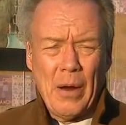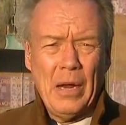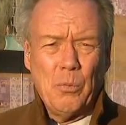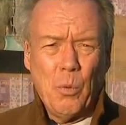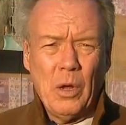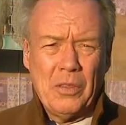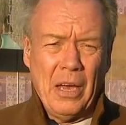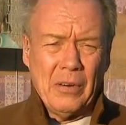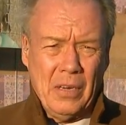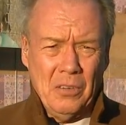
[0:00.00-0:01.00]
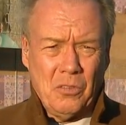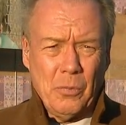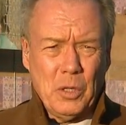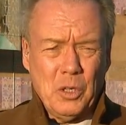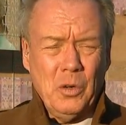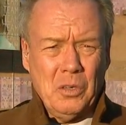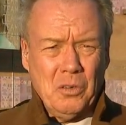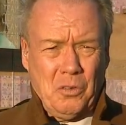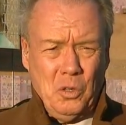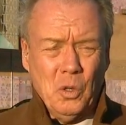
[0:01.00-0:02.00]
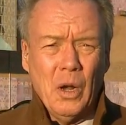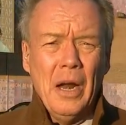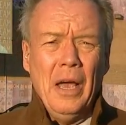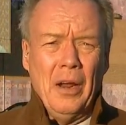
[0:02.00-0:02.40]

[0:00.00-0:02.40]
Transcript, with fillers: grade want their kids to return to school,